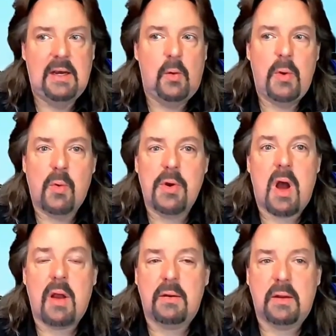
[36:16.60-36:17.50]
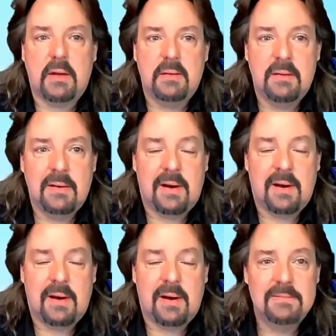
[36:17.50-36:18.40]
we were not an
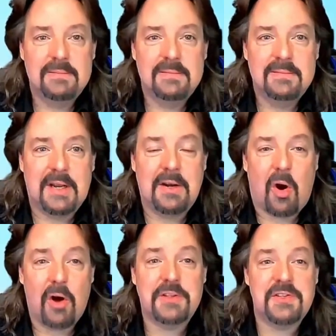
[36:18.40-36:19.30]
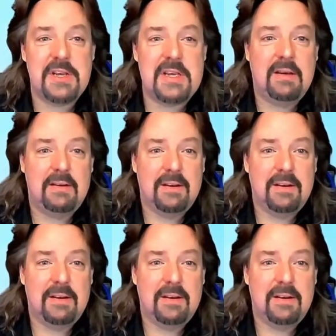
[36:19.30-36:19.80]
uh, an artsy